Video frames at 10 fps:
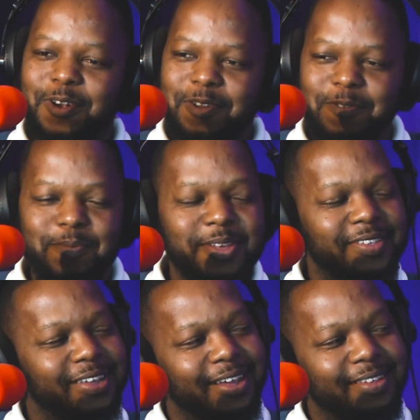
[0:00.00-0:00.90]
for having me as
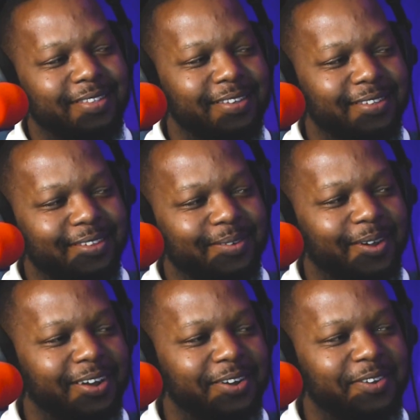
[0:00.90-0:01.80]
a guest. This is
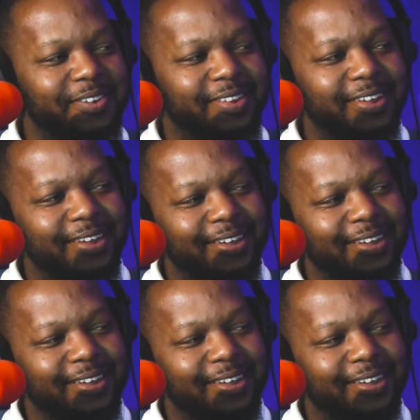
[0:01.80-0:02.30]
quite interesting.